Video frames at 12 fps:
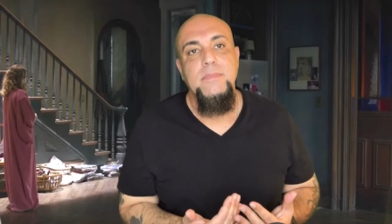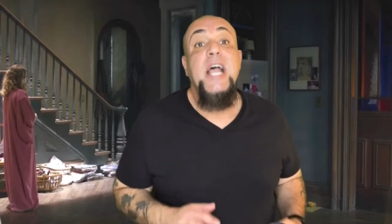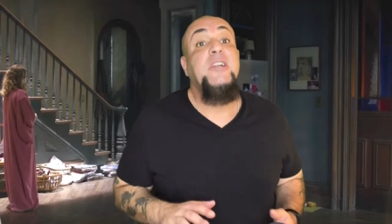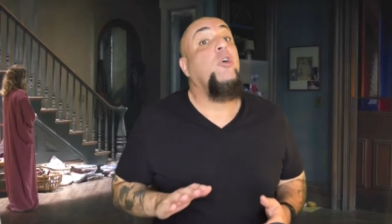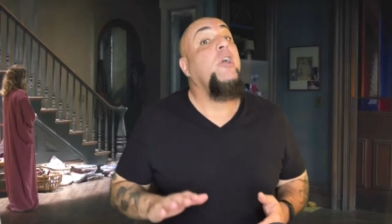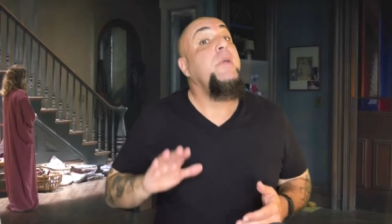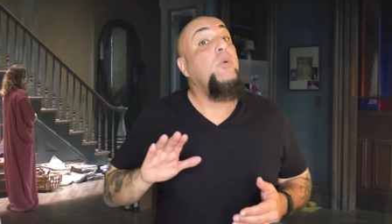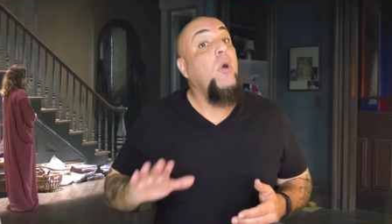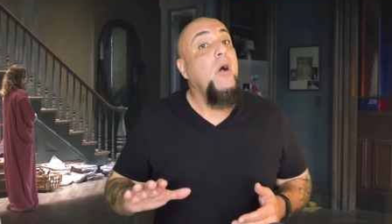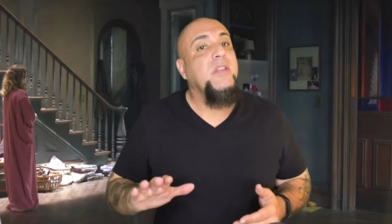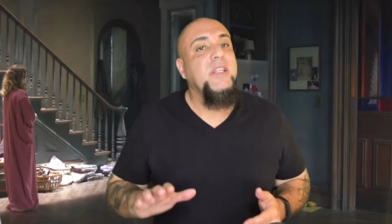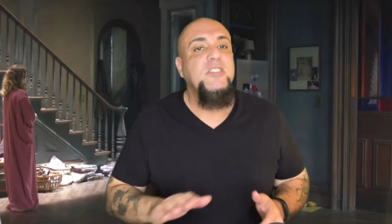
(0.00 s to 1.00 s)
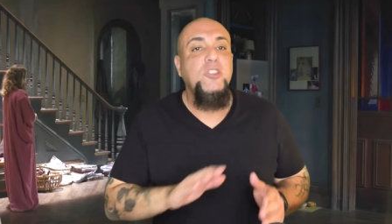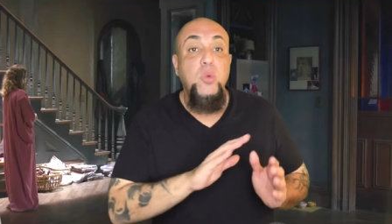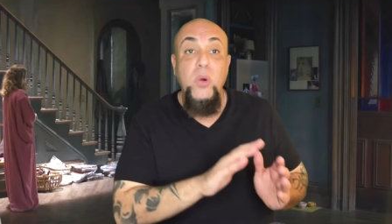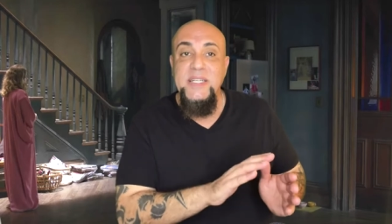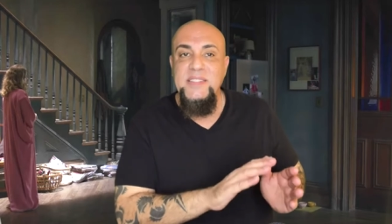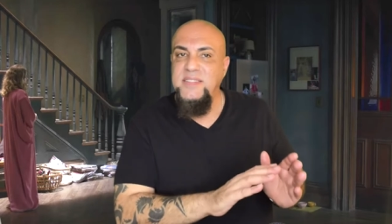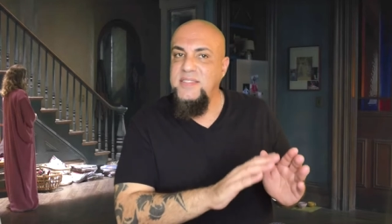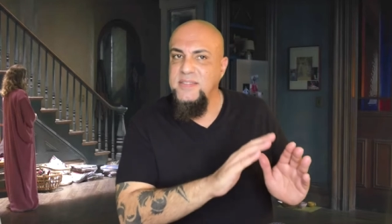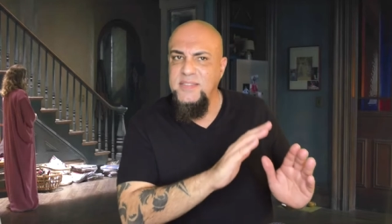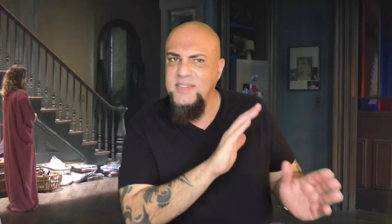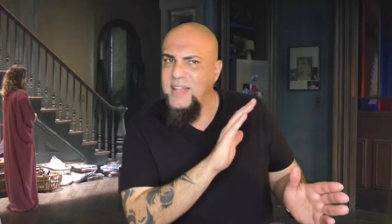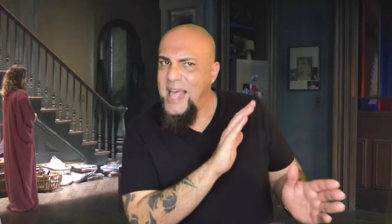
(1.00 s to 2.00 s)
And don't get me wrong, the twist
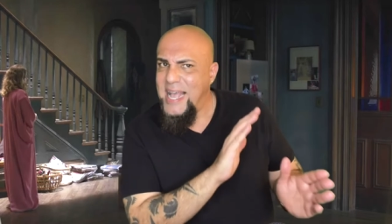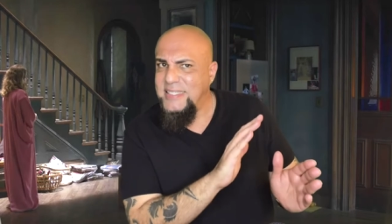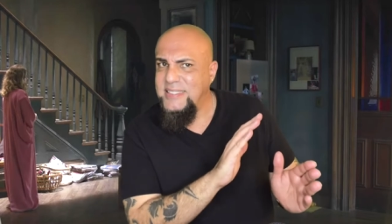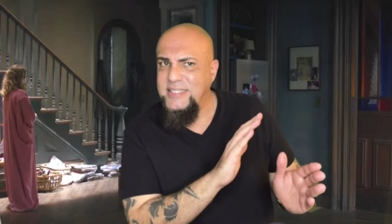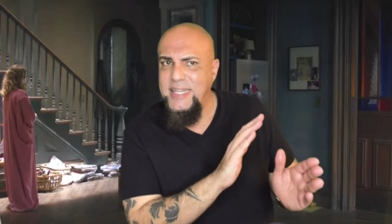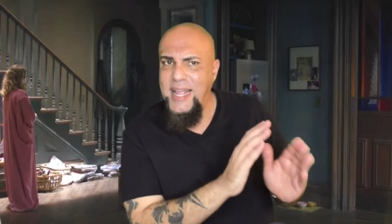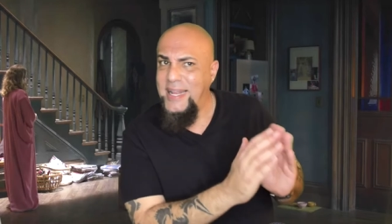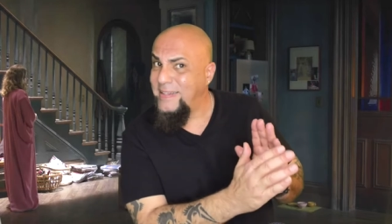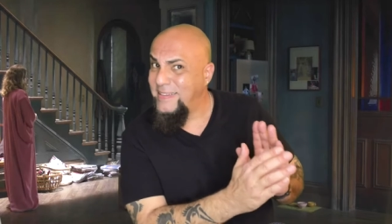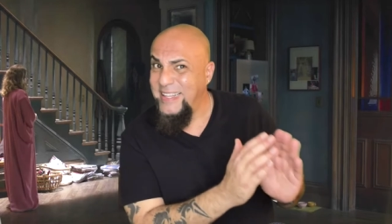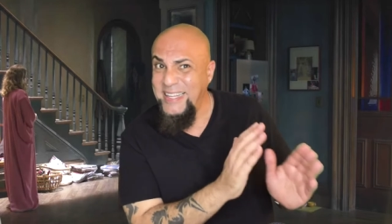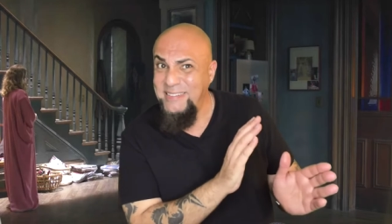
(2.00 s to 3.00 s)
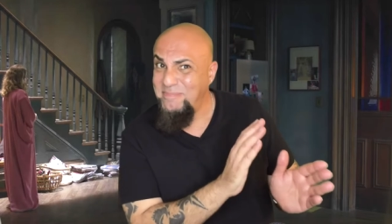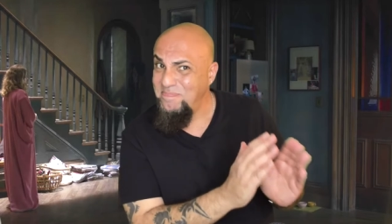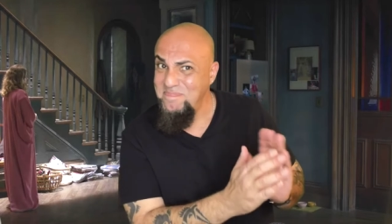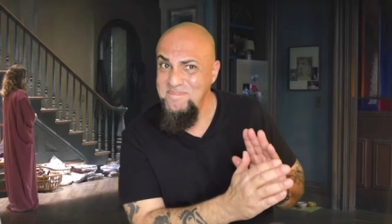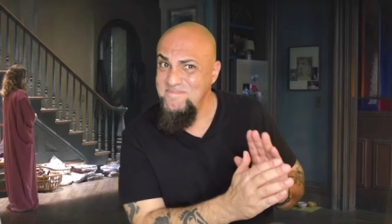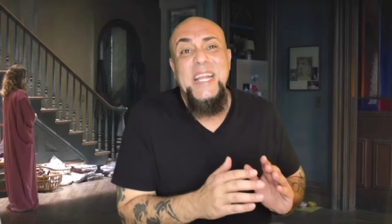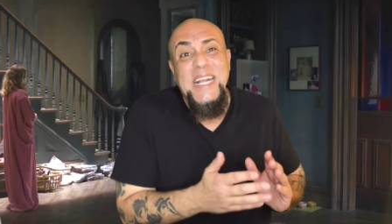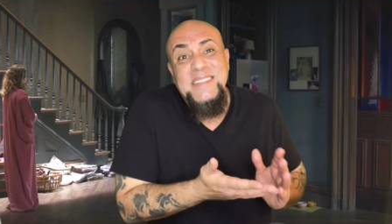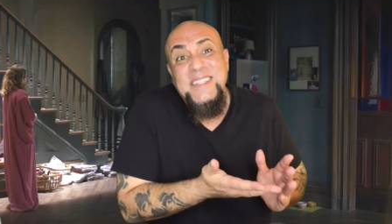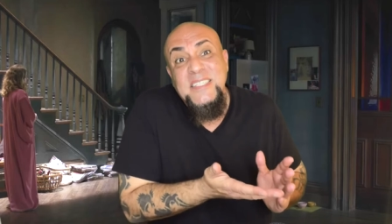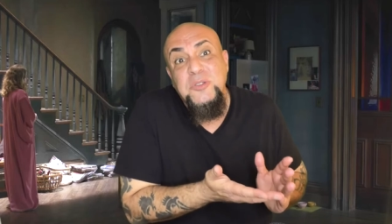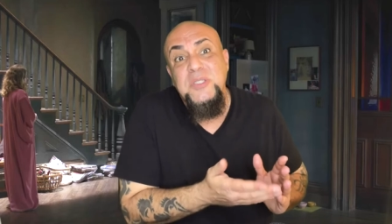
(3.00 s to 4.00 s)
slash ending, it's
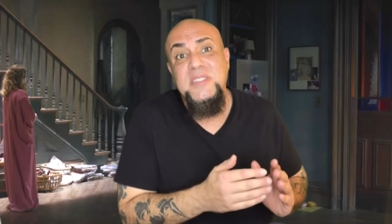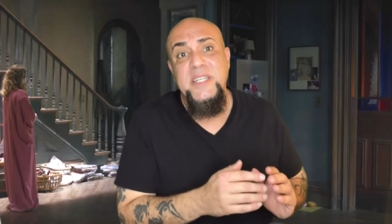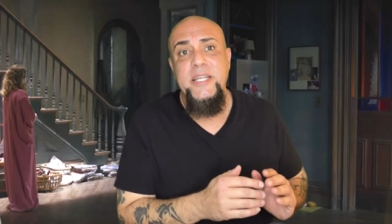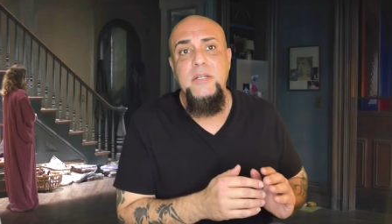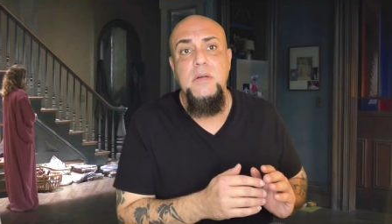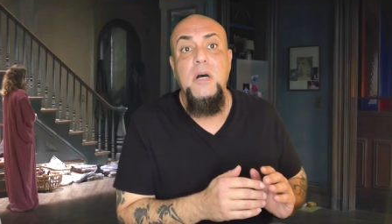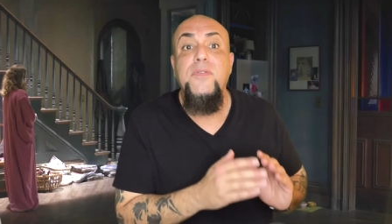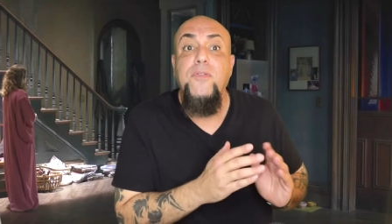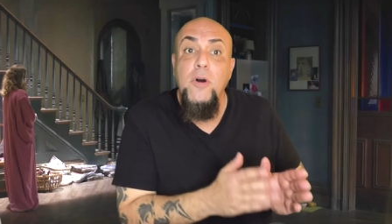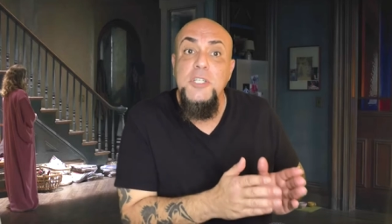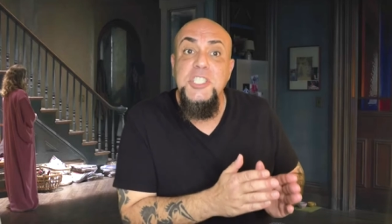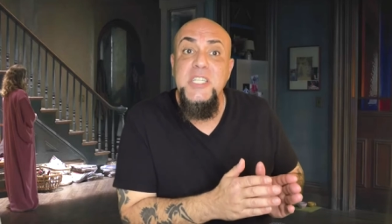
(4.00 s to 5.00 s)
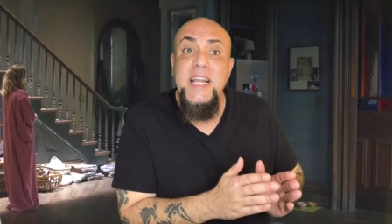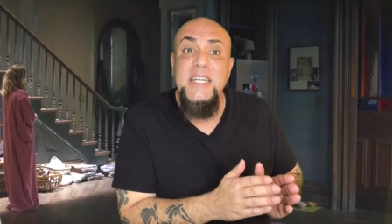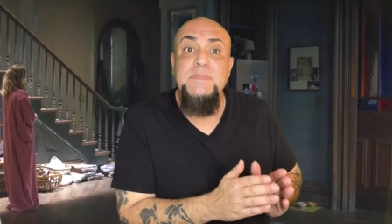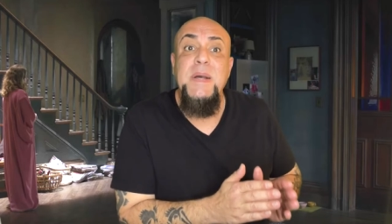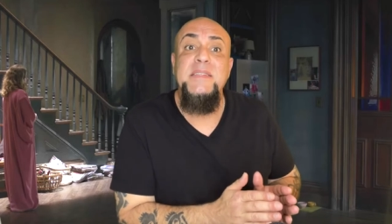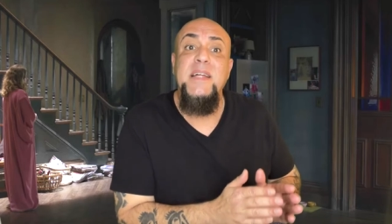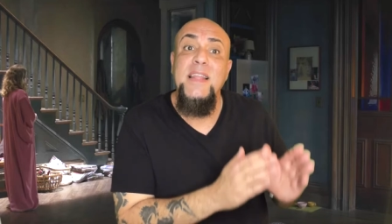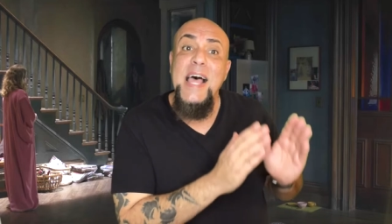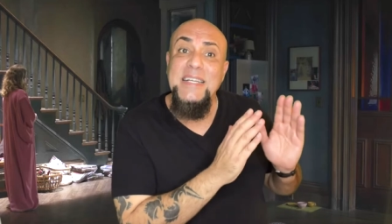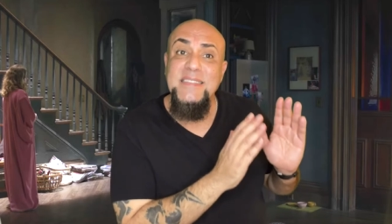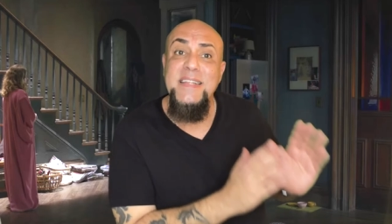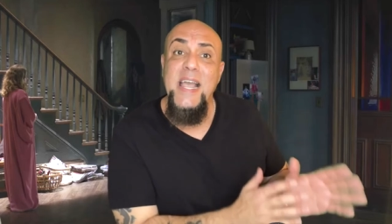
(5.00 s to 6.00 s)
interesting. Unfortunately, I spent the
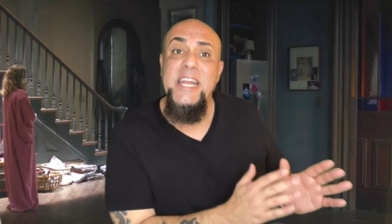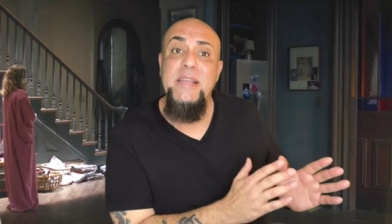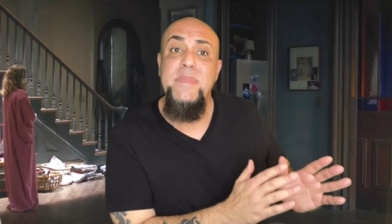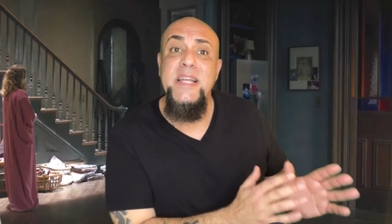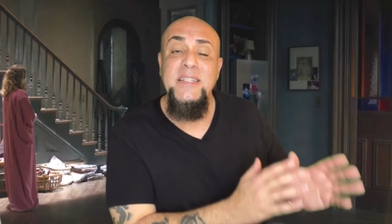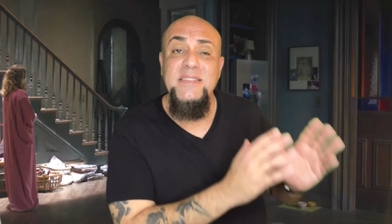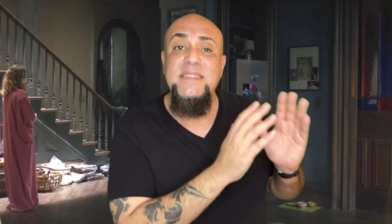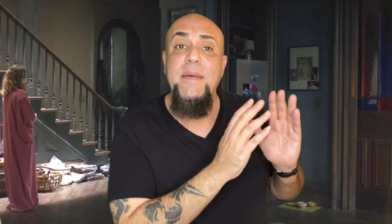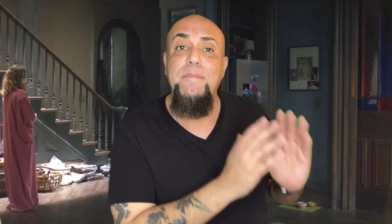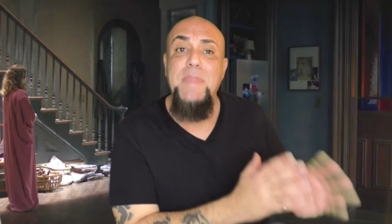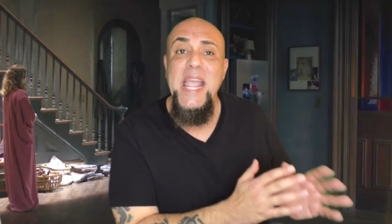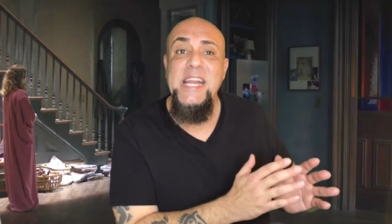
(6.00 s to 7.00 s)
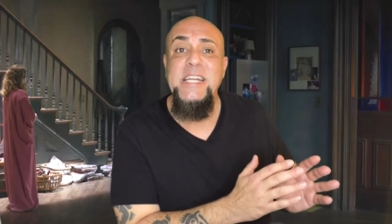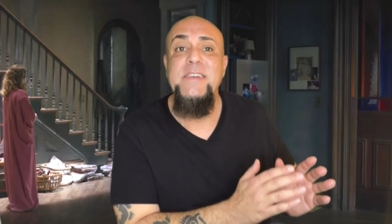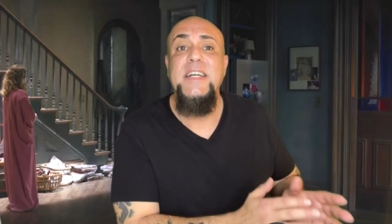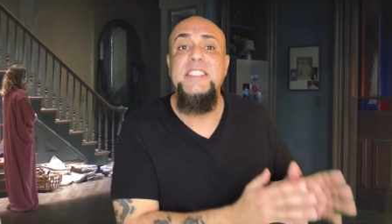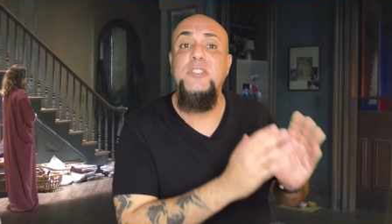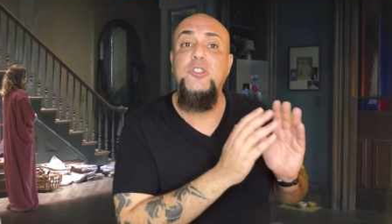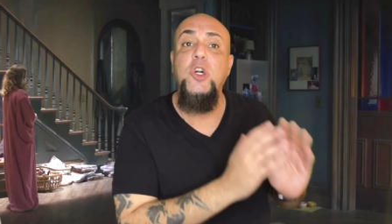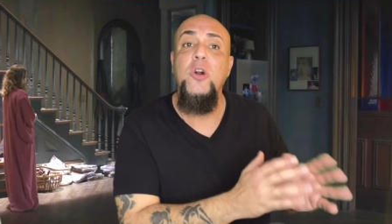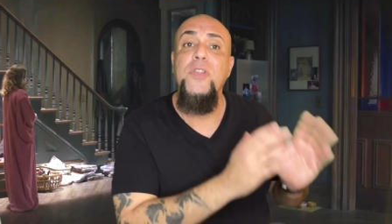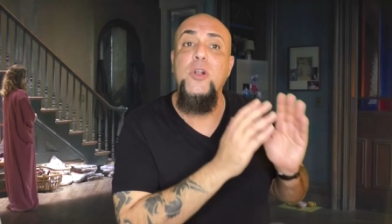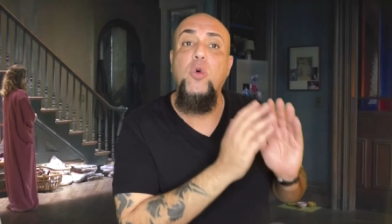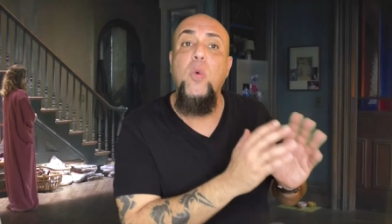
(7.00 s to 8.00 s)
last ninety minutes debating if I should turn
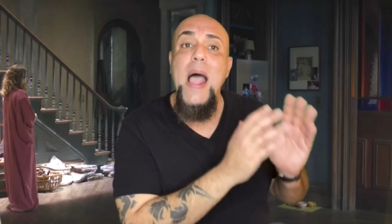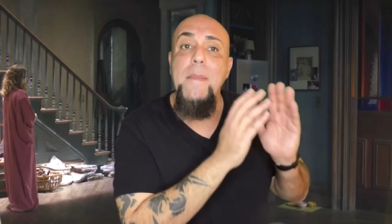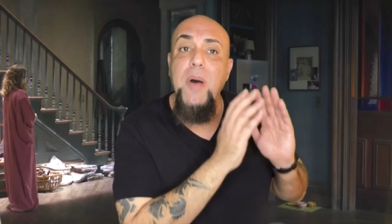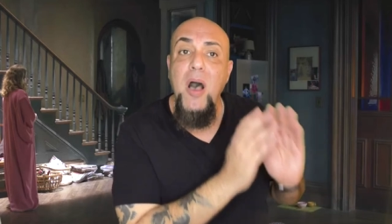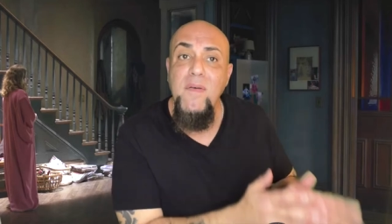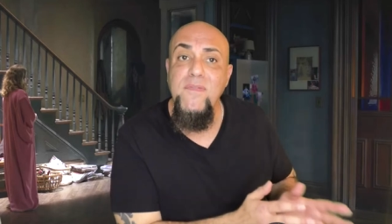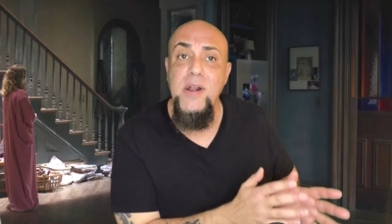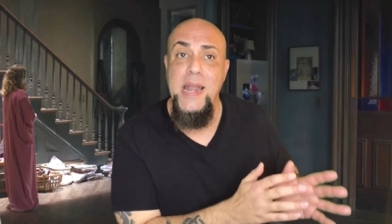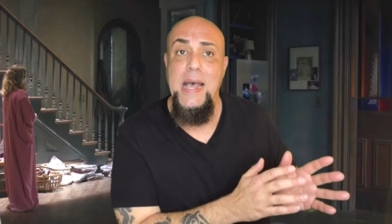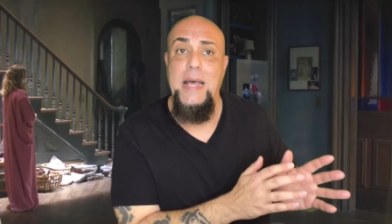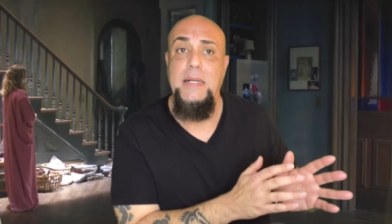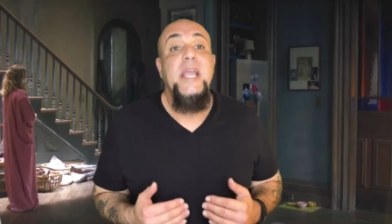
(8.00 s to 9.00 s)
the crap off or not.